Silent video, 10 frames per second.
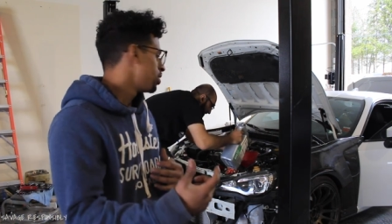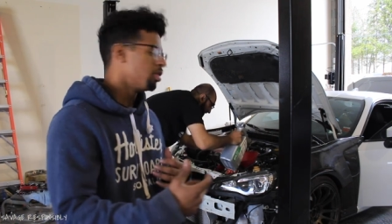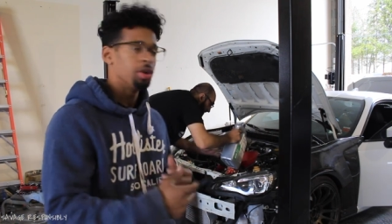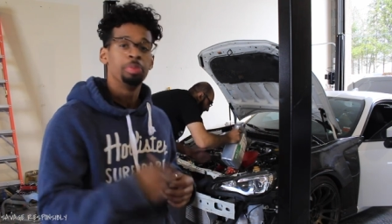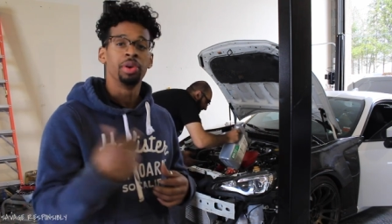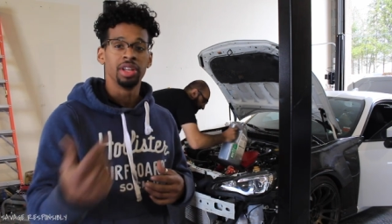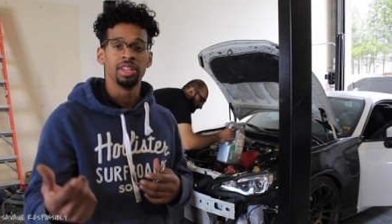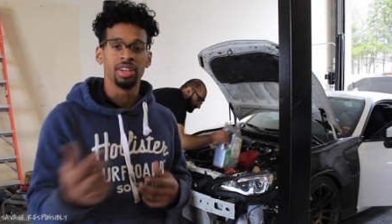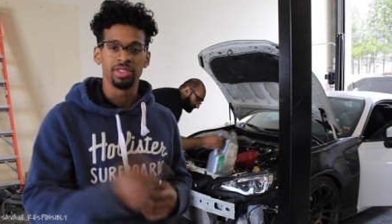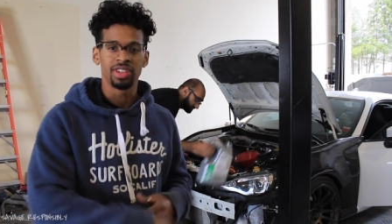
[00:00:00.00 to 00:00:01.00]
you know, he put in
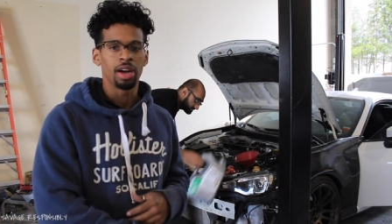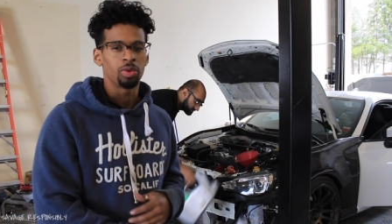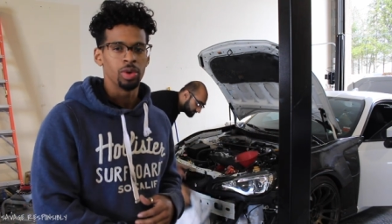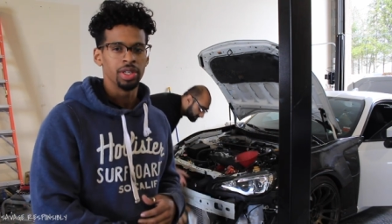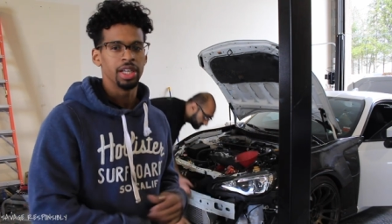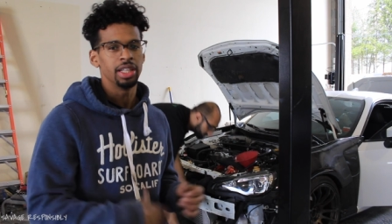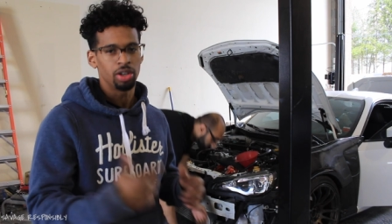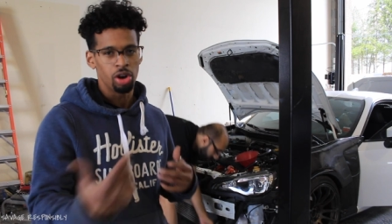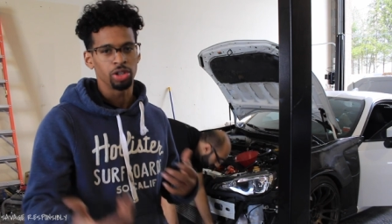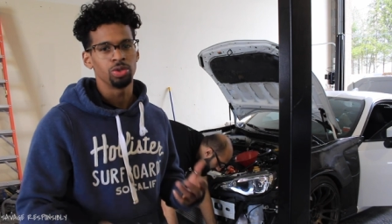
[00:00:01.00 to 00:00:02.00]
the stock one, and the
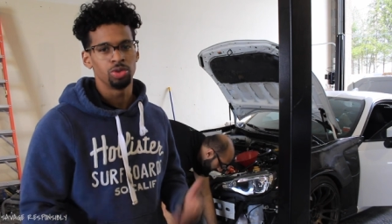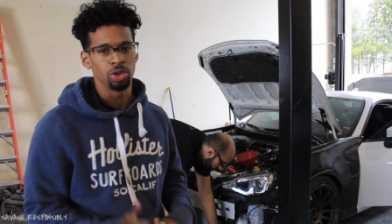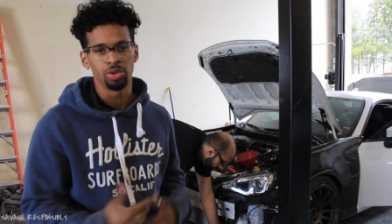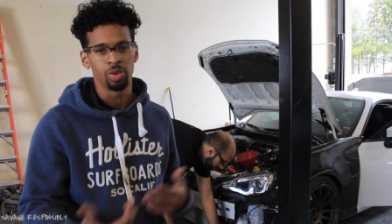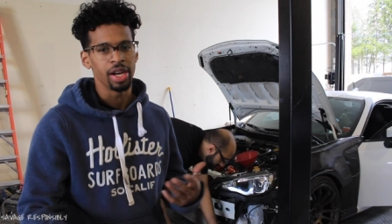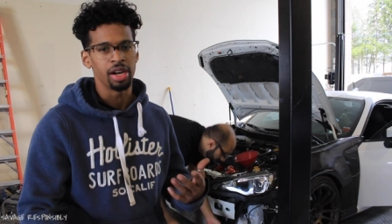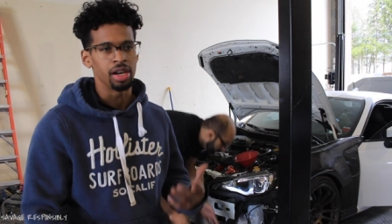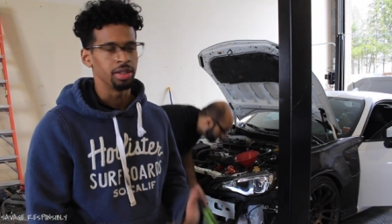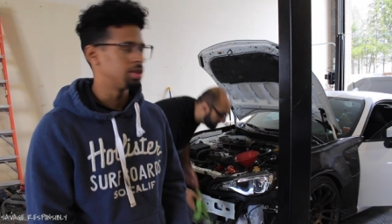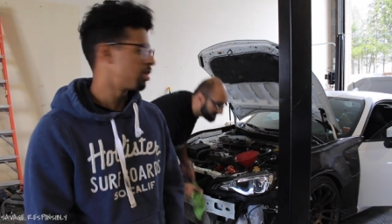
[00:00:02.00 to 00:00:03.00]
car turned right on. Yeah,